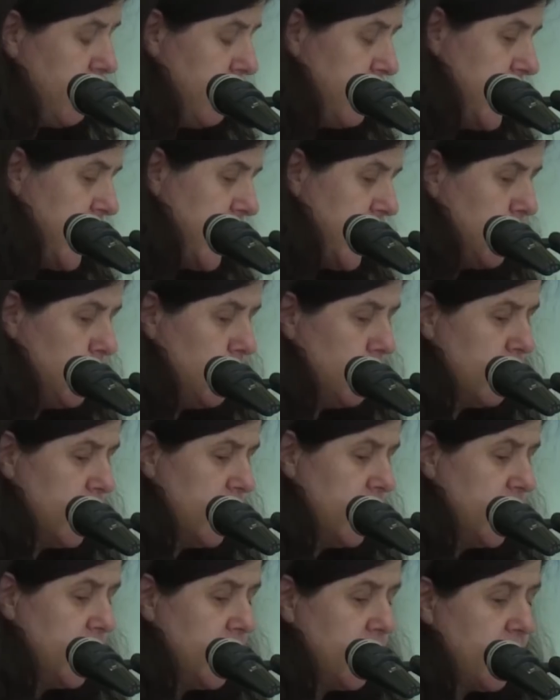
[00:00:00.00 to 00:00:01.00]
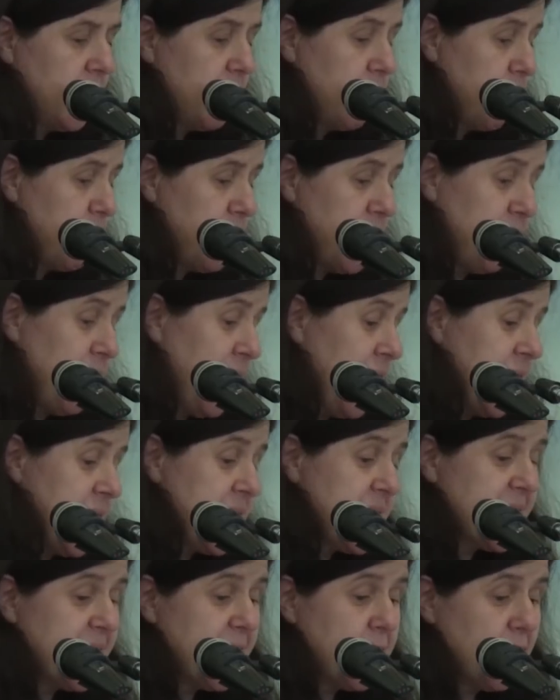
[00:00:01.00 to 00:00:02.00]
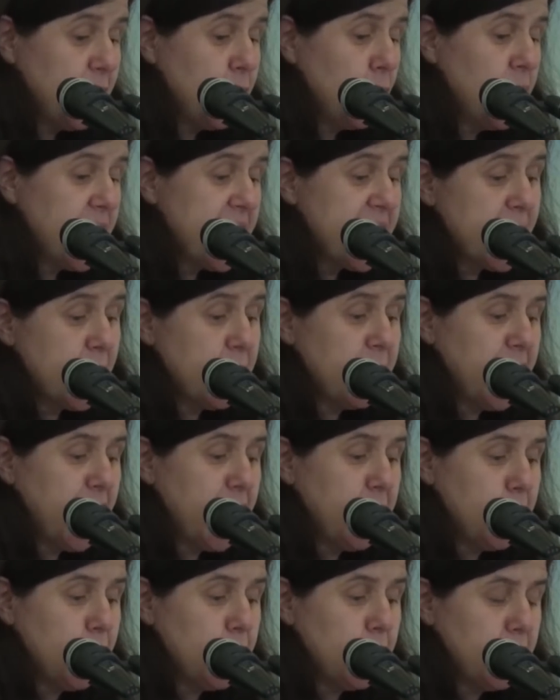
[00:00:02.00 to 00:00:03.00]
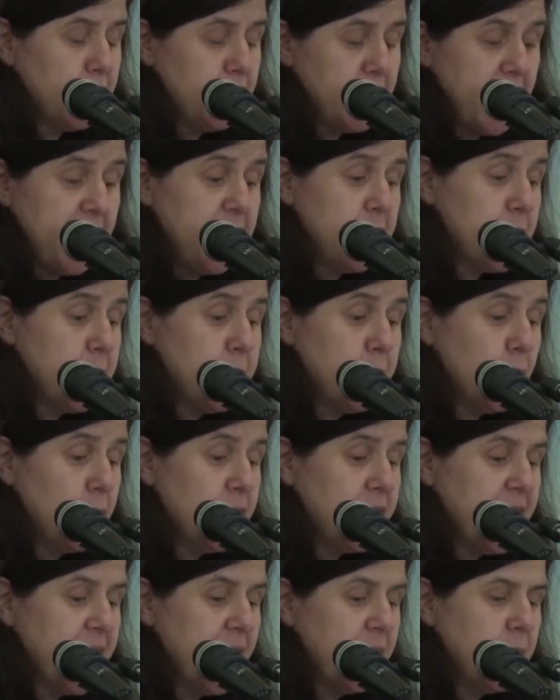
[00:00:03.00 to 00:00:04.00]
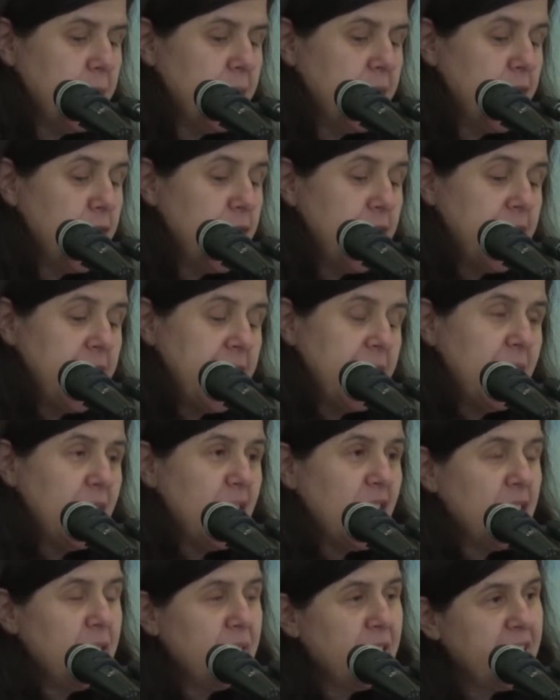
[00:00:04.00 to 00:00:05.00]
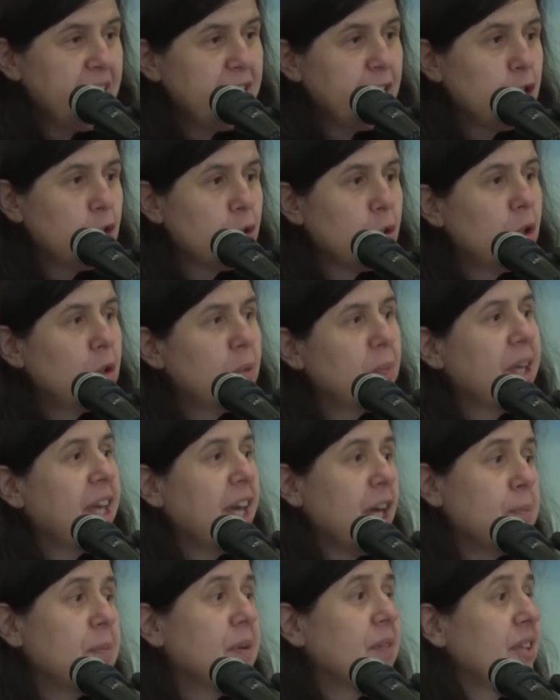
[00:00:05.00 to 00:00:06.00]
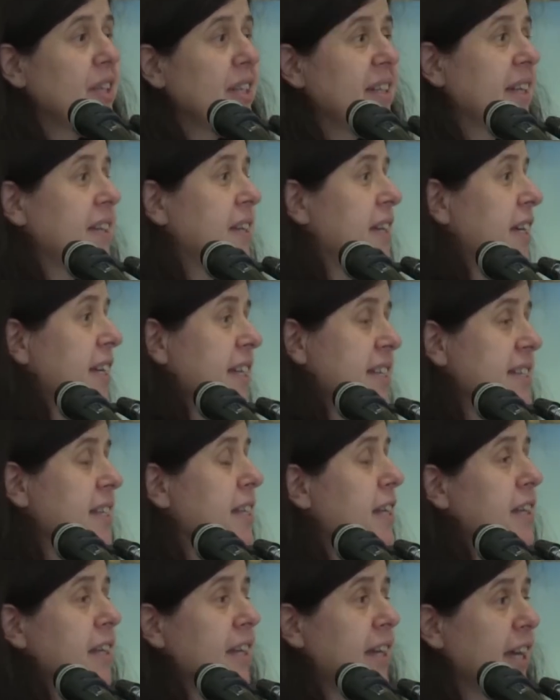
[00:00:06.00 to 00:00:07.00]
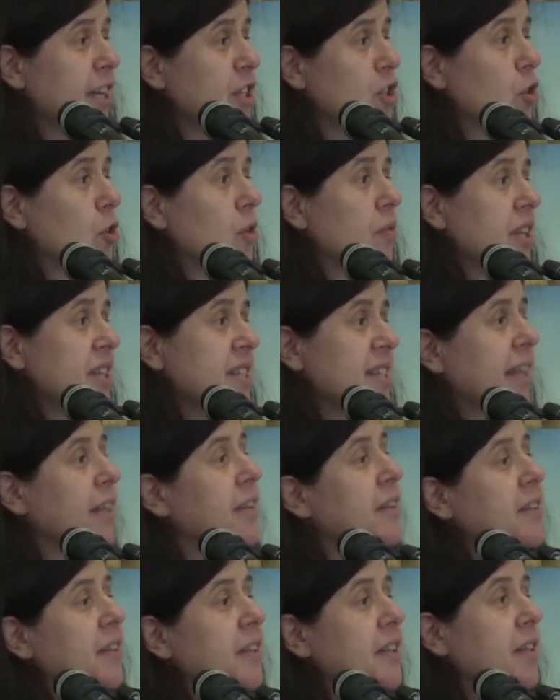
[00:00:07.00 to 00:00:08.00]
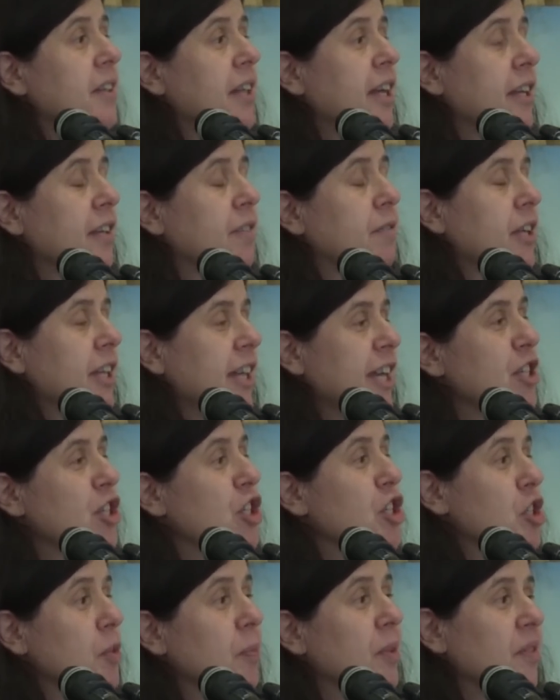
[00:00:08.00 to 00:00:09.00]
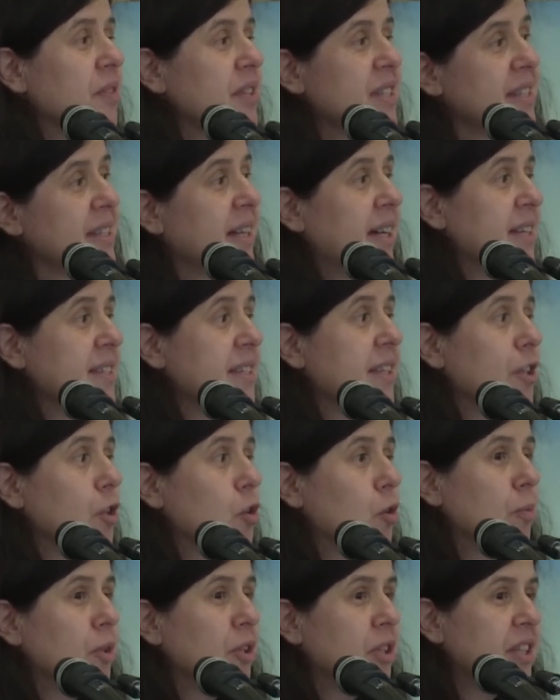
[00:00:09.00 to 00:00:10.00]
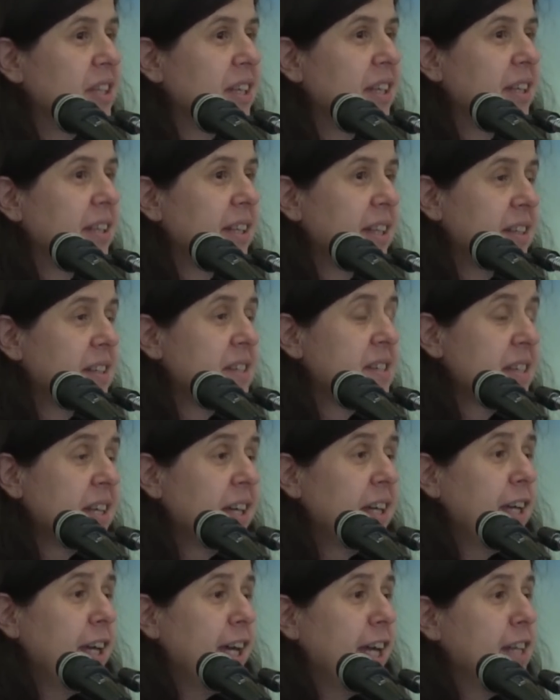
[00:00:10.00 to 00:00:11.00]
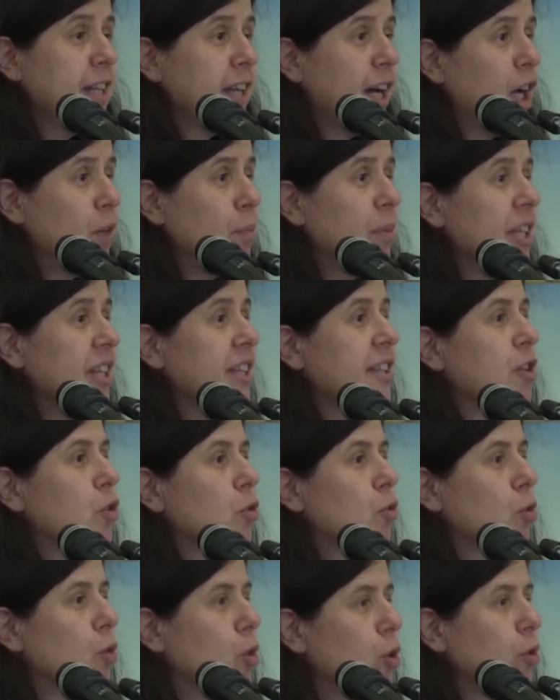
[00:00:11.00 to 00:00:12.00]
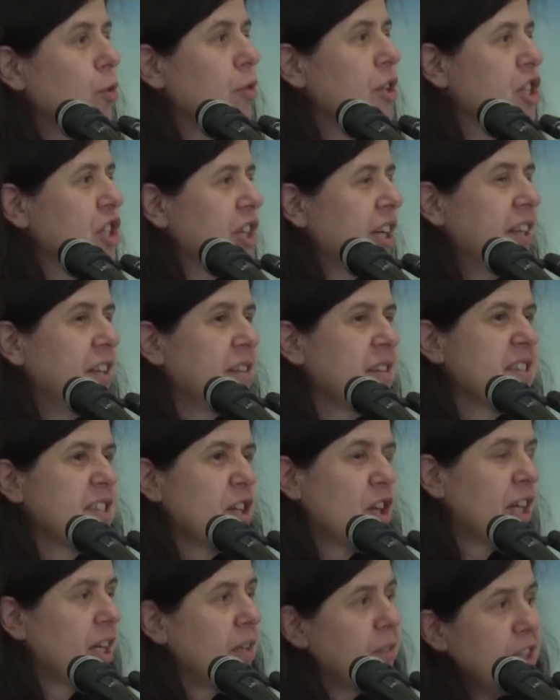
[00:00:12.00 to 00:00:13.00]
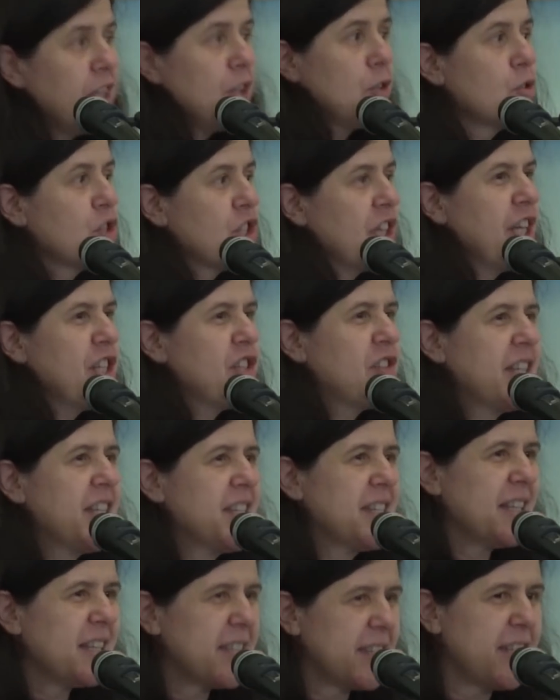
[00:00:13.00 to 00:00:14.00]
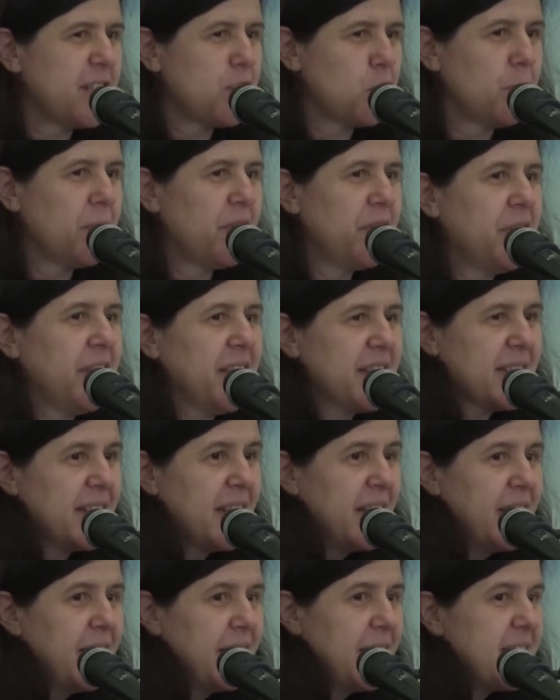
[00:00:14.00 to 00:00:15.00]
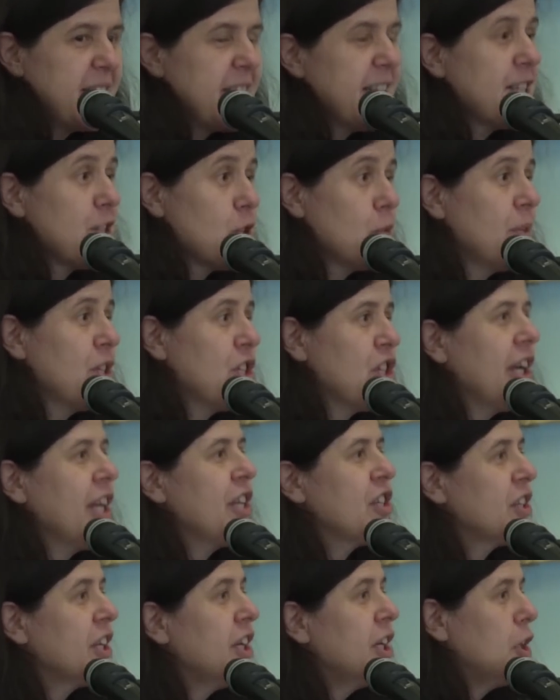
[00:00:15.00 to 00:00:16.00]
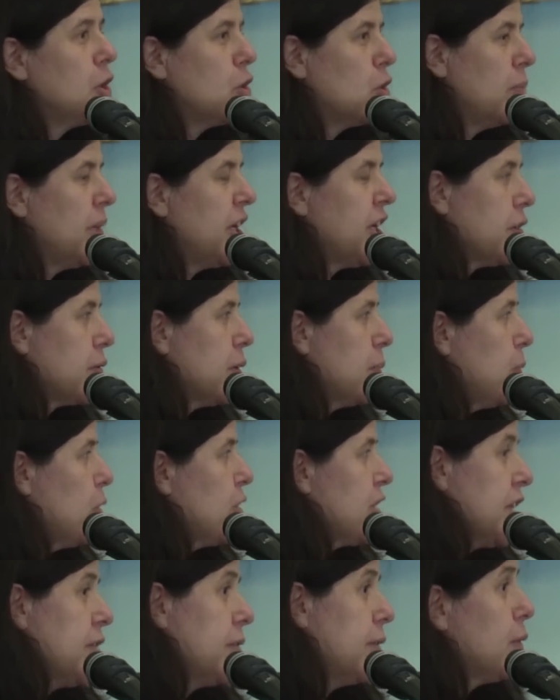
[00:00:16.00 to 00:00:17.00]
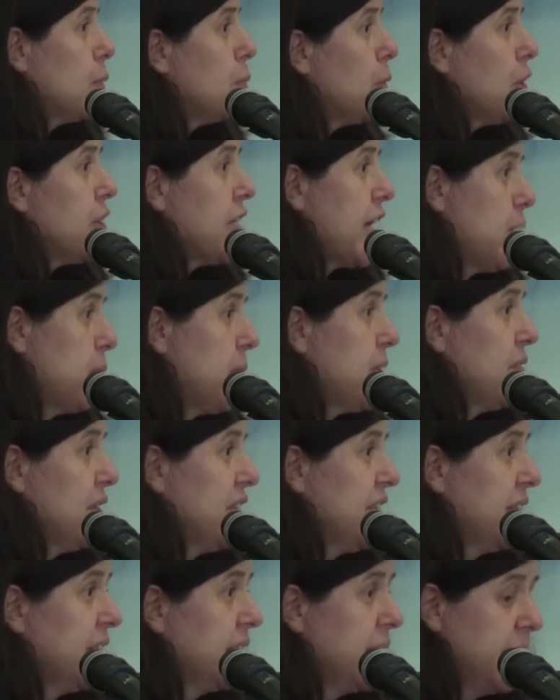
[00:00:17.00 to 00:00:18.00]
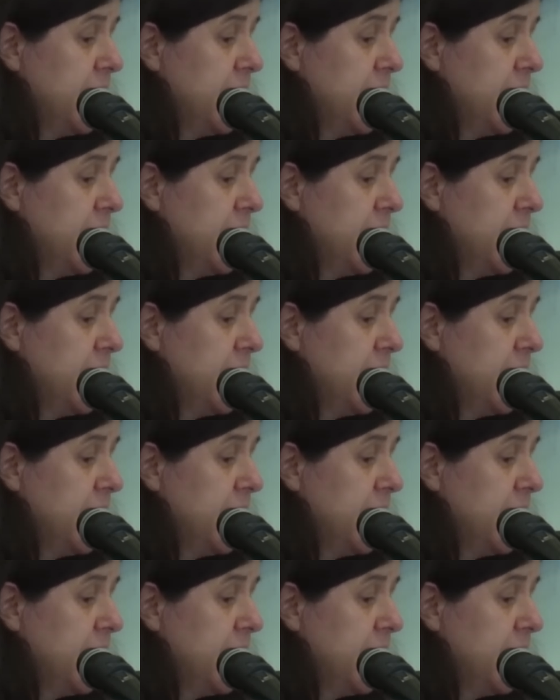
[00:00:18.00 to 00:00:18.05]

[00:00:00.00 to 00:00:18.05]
Now, like I said, it took us some time to get the report together, and we needed to all be happy with it. I think it's an indication of this healthy relationship between staff and the community leaders, and our ability to talk to each other and say, okay, we need to change this needs to be fixed, this needs to be changed, to make a report that we were both happy with.